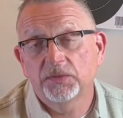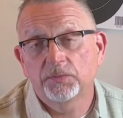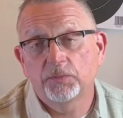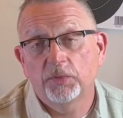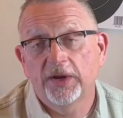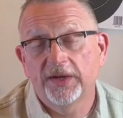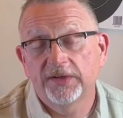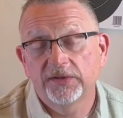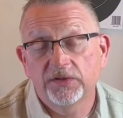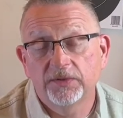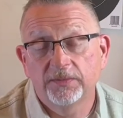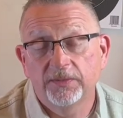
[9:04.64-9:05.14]

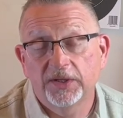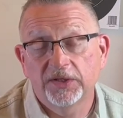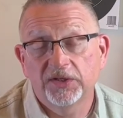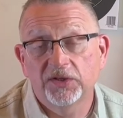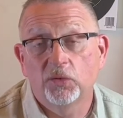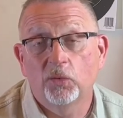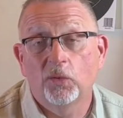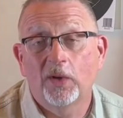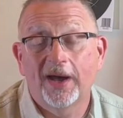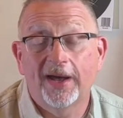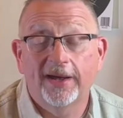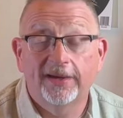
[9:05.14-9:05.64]
brand so much,
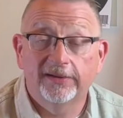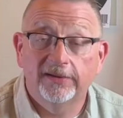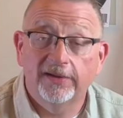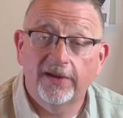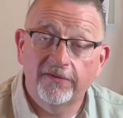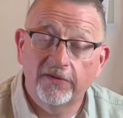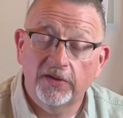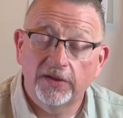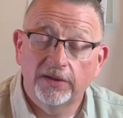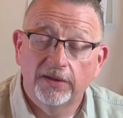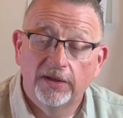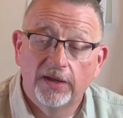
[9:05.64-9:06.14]
and why I
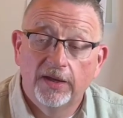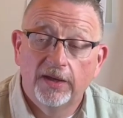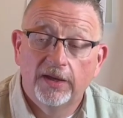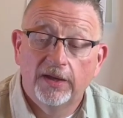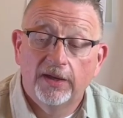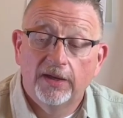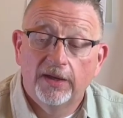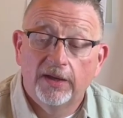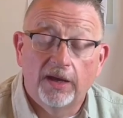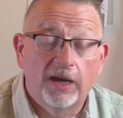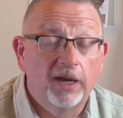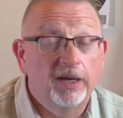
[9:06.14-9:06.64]
love it.
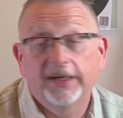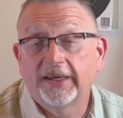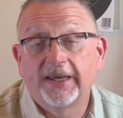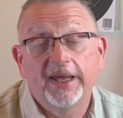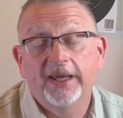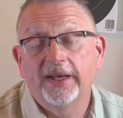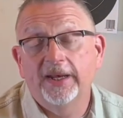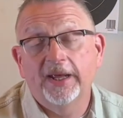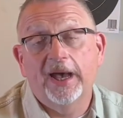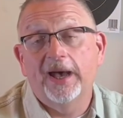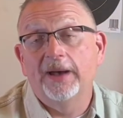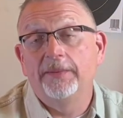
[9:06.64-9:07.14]

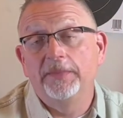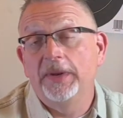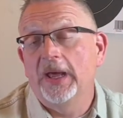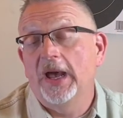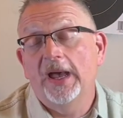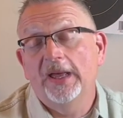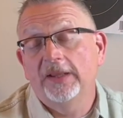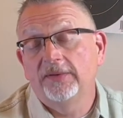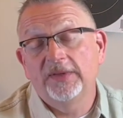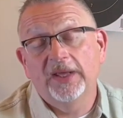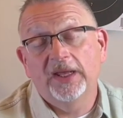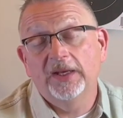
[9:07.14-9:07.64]
Again,
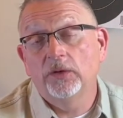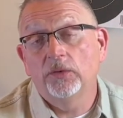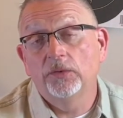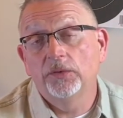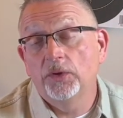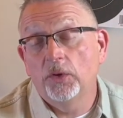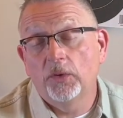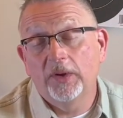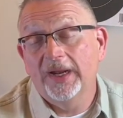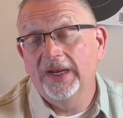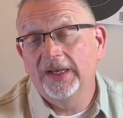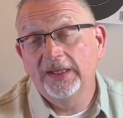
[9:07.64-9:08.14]
they don't
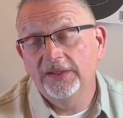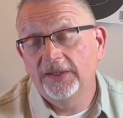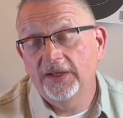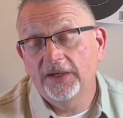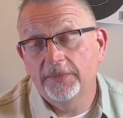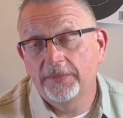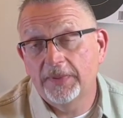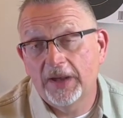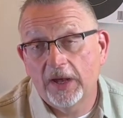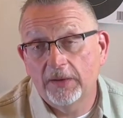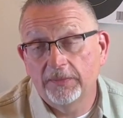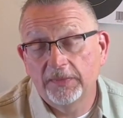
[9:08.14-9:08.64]
know anything
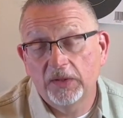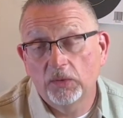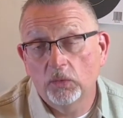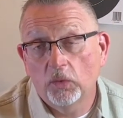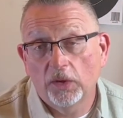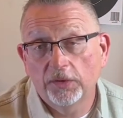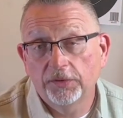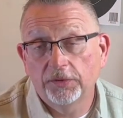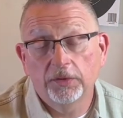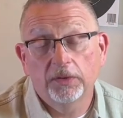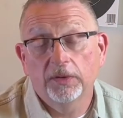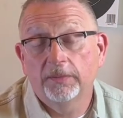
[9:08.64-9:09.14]
about me,
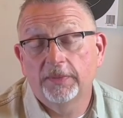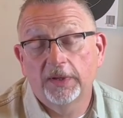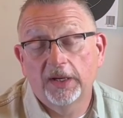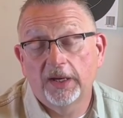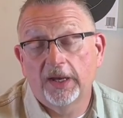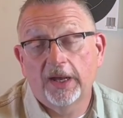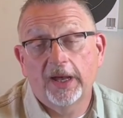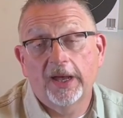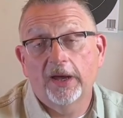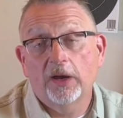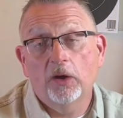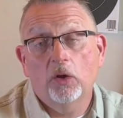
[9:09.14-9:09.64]
Walther, but
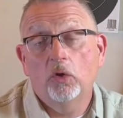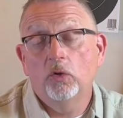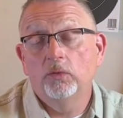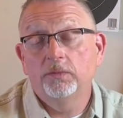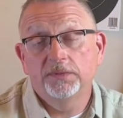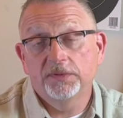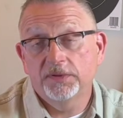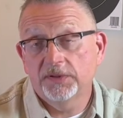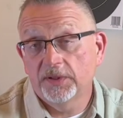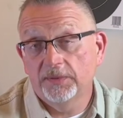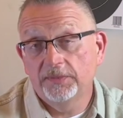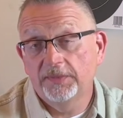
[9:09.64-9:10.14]
I hope
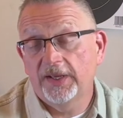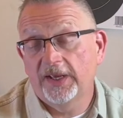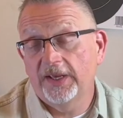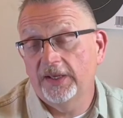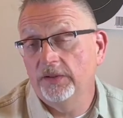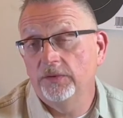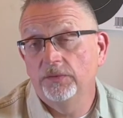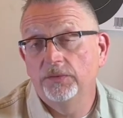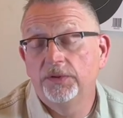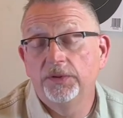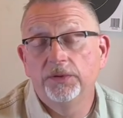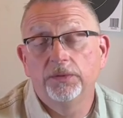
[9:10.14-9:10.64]
someday
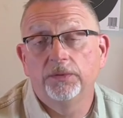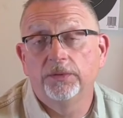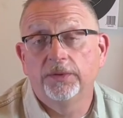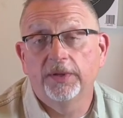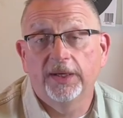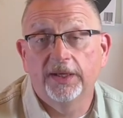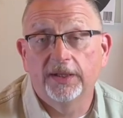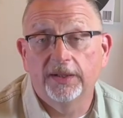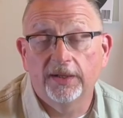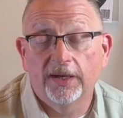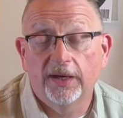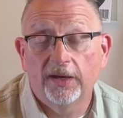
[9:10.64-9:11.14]
you do.
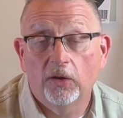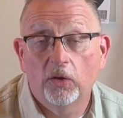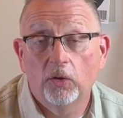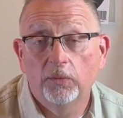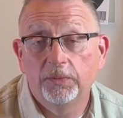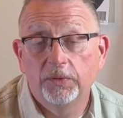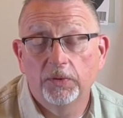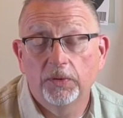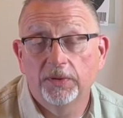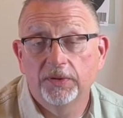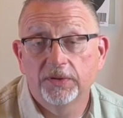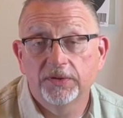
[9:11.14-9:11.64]
And I hope
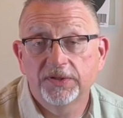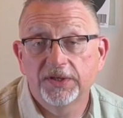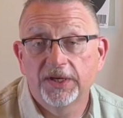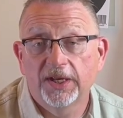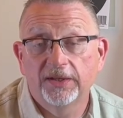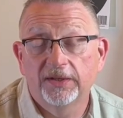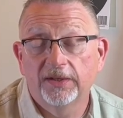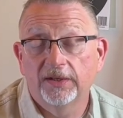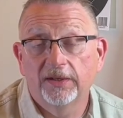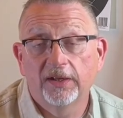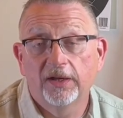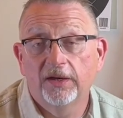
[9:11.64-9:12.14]
you
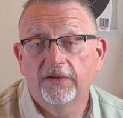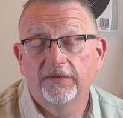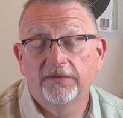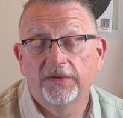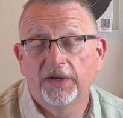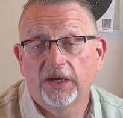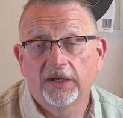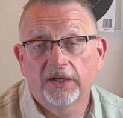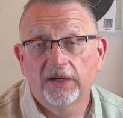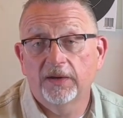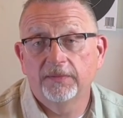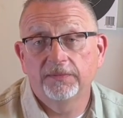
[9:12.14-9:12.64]
understand the love, and
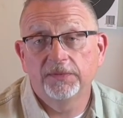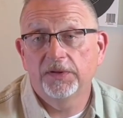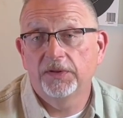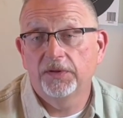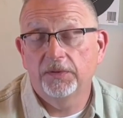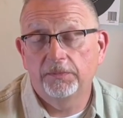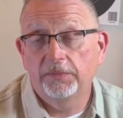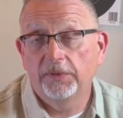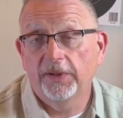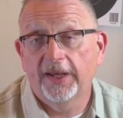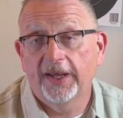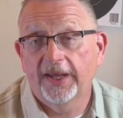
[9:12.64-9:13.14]
I'll come to the
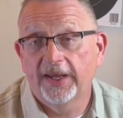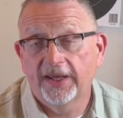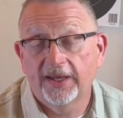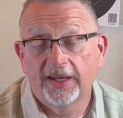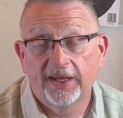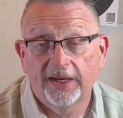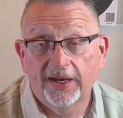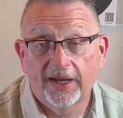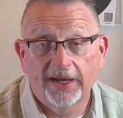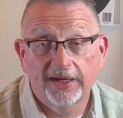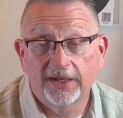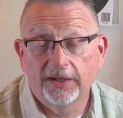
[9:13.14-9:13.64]
plant
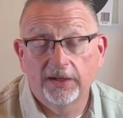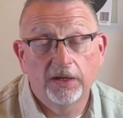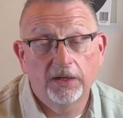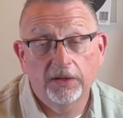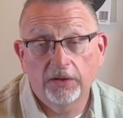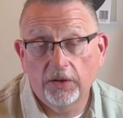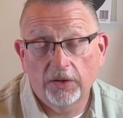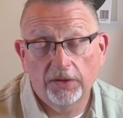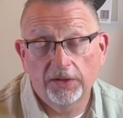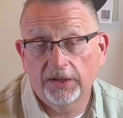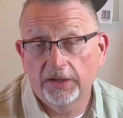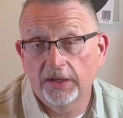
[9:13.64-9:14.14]
and I can hug
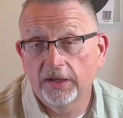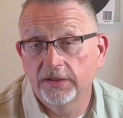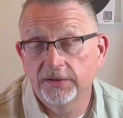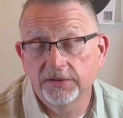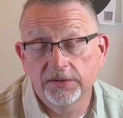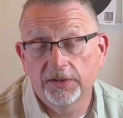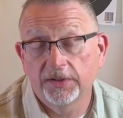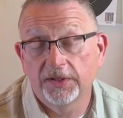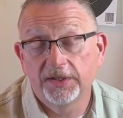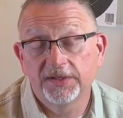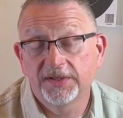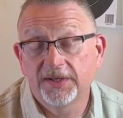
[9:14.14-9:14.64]
all the guns
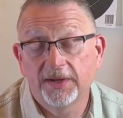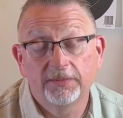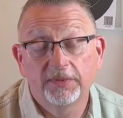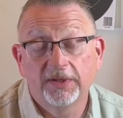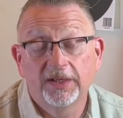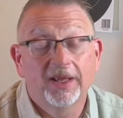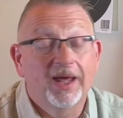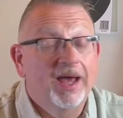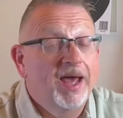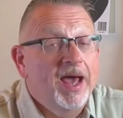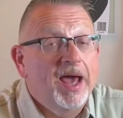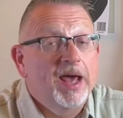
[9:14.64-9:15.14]
on the assembly
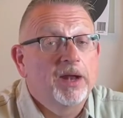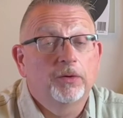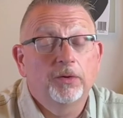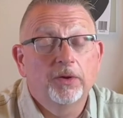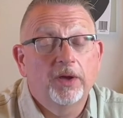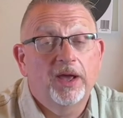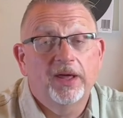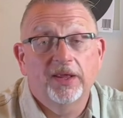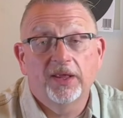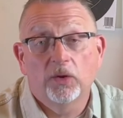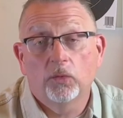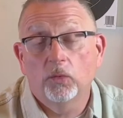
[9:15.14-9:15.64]
line. I don't know
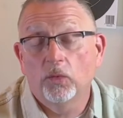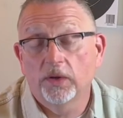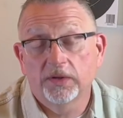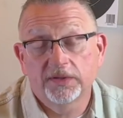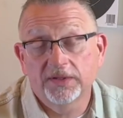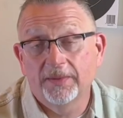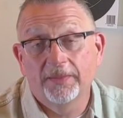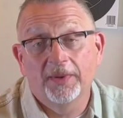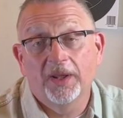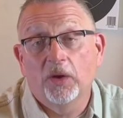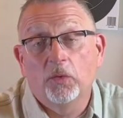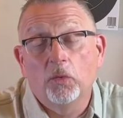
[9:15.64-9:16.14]
how that works.
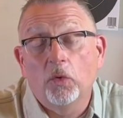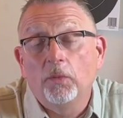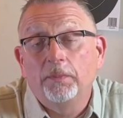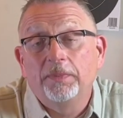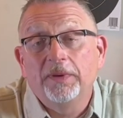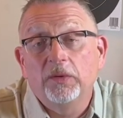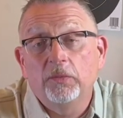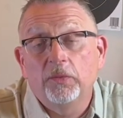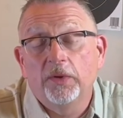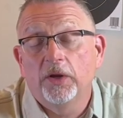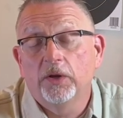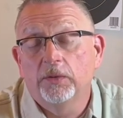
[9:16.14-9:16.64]
I mean, I won't
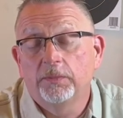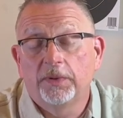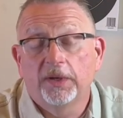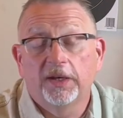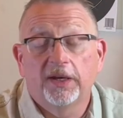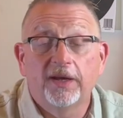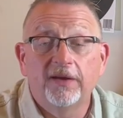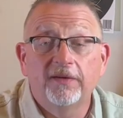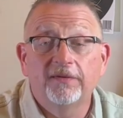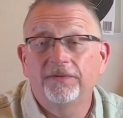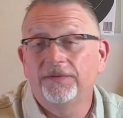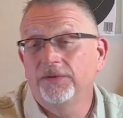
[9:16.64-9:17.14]
be weird, but
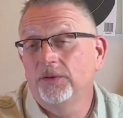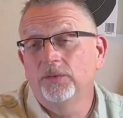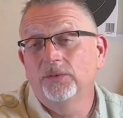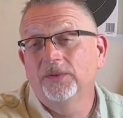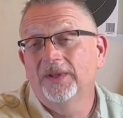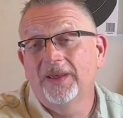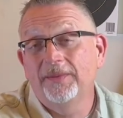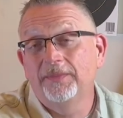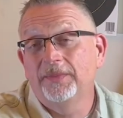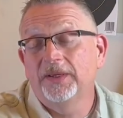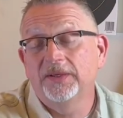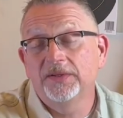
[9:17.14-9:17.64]
if you
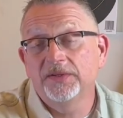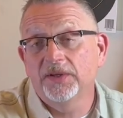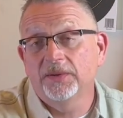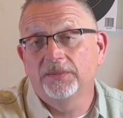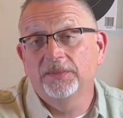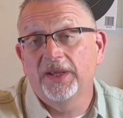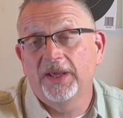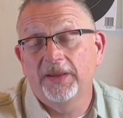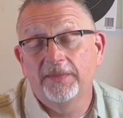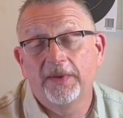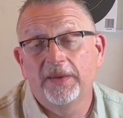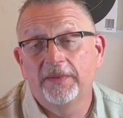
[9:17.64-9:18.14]
let me
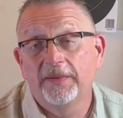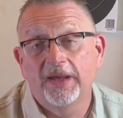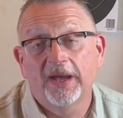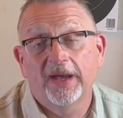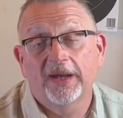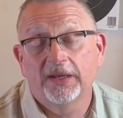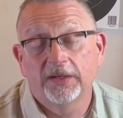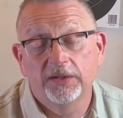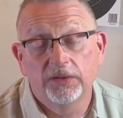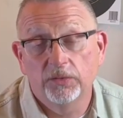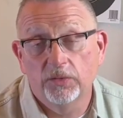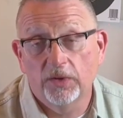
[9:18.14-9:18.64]
someday, maybe I
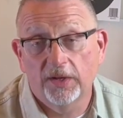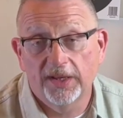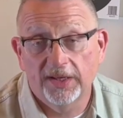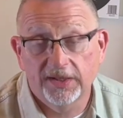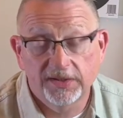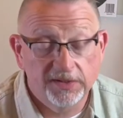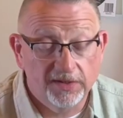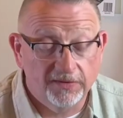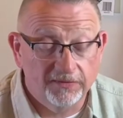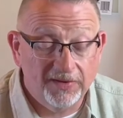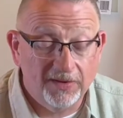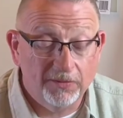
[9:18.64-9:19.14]
can do all that
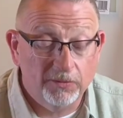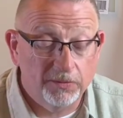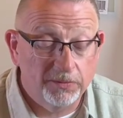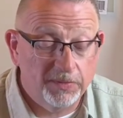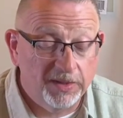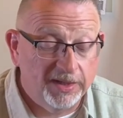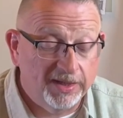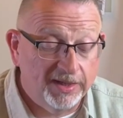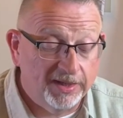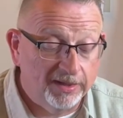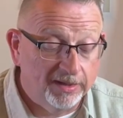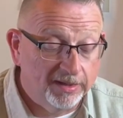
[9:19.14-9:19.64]
stuff. That would be
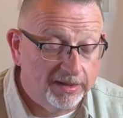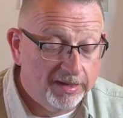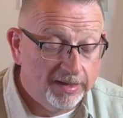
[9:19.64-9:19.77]
neat.